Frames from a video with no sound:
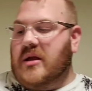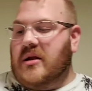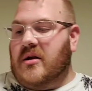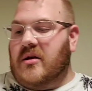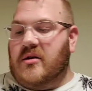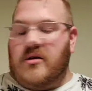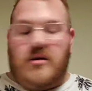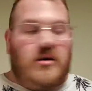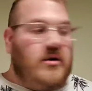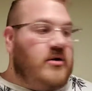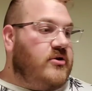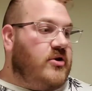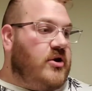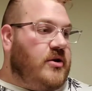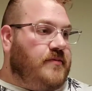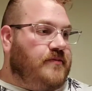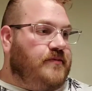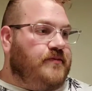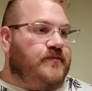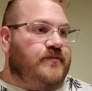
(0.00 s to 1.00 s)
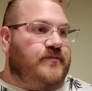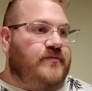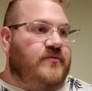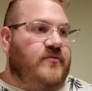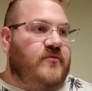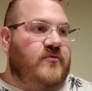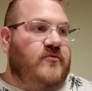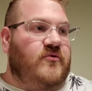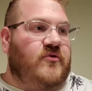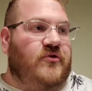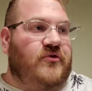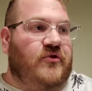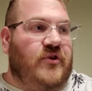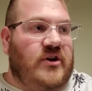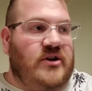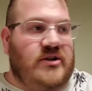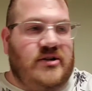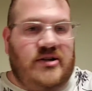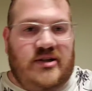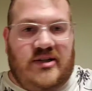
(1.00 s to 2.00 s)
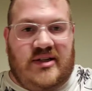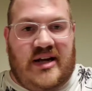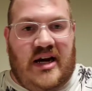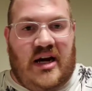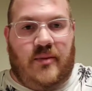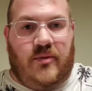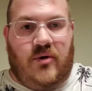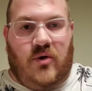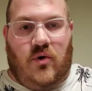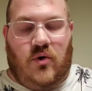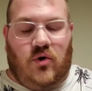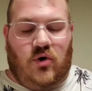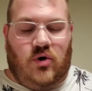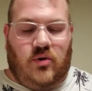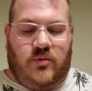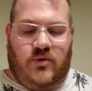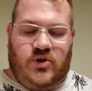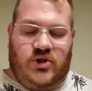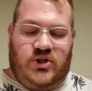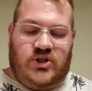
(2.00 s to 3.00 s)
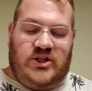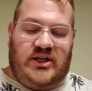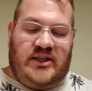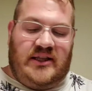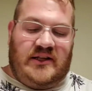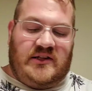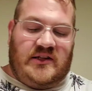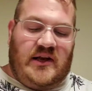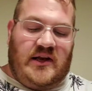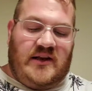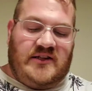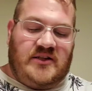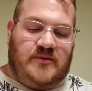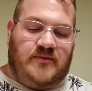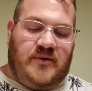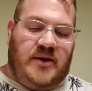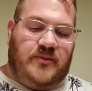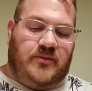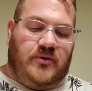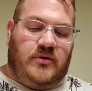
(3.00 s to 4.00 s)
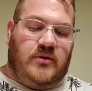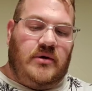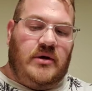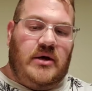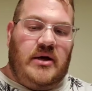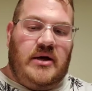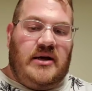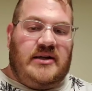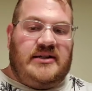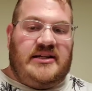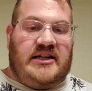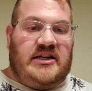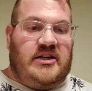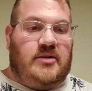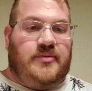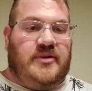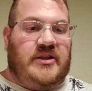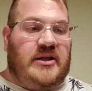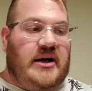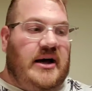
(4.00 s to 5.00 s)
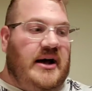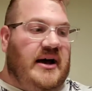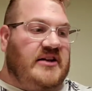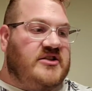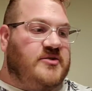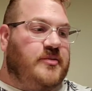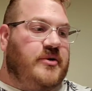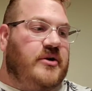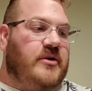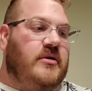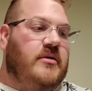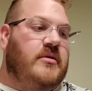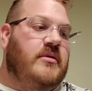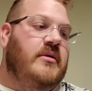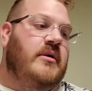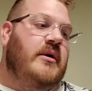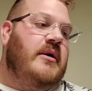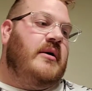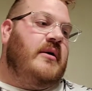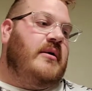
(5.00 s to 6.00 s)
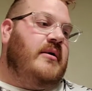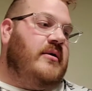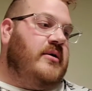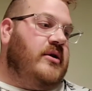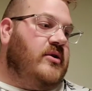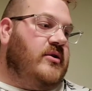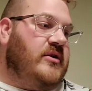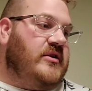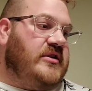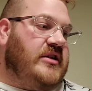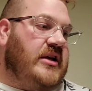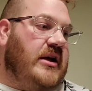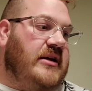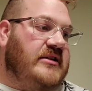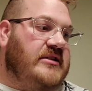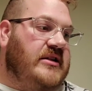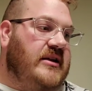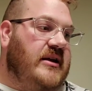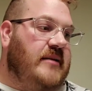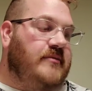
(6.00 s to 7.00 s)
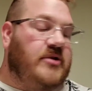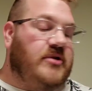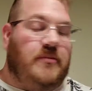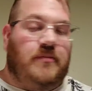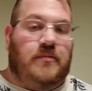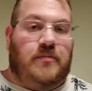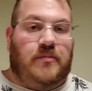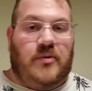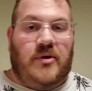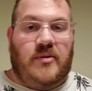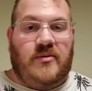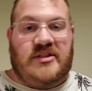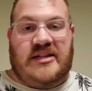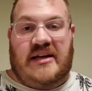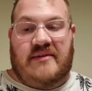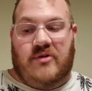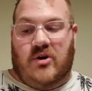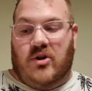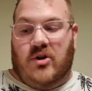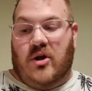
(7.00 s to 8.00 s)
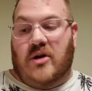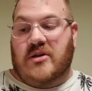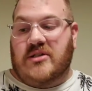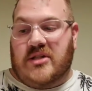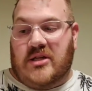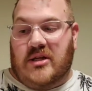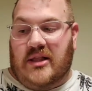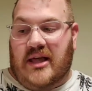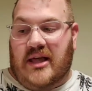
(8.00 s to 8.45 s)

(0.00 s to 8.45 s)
and all that other fun, terrible, horrible shit that's causing people to end up in the hospital. You know, it's causing them to pretty much have their lungs